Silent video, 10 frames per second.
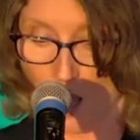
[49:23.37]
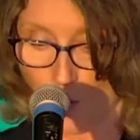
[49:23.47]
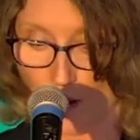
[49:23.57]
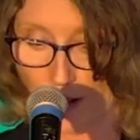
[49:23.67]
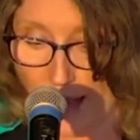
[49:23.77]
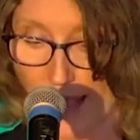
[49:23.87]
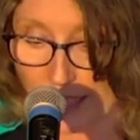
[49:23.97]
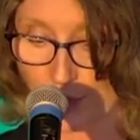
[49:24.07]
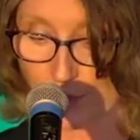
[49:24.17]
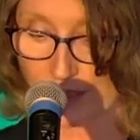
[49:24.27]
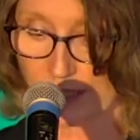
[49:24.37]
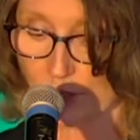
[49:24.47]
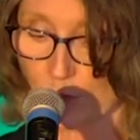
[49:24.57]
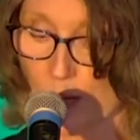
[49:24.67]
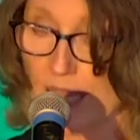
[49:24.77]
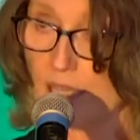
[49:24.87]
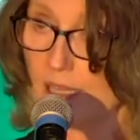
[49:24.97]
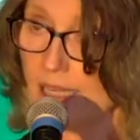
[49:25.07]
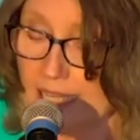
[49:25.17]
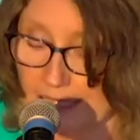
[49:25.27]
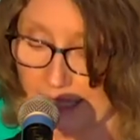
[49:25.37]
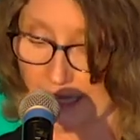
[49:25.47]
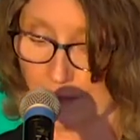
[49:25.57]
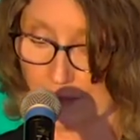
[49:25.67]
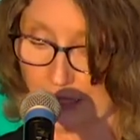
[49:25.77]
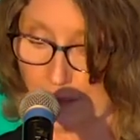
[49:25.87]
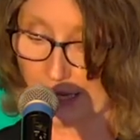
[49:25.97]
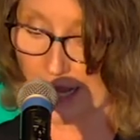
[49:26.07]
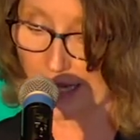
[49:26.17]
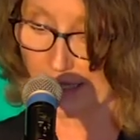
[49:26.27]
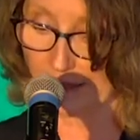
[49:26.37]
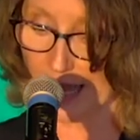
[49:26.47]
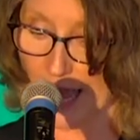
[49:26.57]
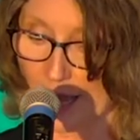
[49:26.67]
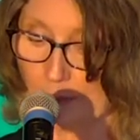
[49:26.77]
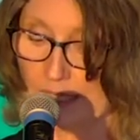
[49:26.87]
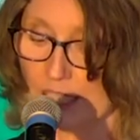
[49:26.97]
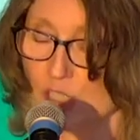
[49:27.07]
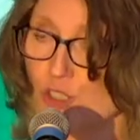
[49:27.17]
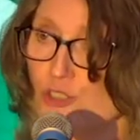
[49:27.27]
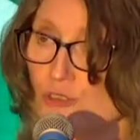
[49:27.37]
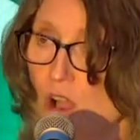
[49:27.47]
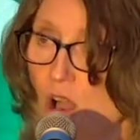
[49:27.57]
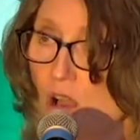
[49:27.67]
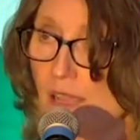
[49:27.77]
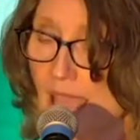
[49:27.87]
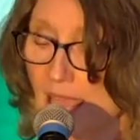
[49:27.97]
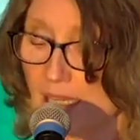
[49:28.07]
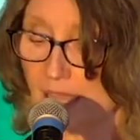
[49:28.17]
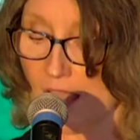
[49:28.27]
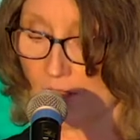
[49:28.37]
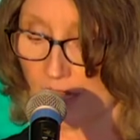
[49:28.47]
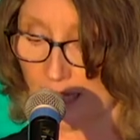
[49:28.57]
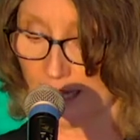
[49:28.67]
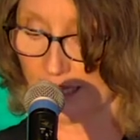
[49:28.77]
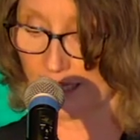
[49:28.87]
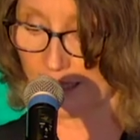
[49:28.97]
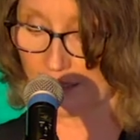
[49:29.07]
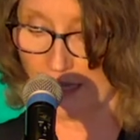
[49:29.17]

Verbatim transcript: Where Ahasuerus is weak and easily manipulated, Haman is strong and calculating.